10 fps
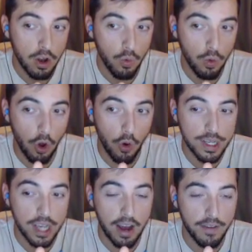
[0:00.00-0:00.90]
will
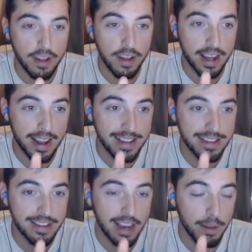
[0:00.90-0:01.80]
always have that like
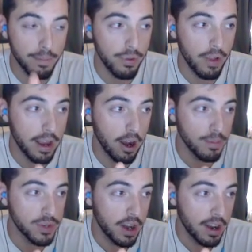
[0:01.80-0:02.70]
insane play
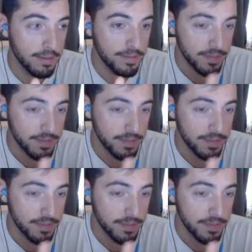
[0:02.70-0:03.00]
upside,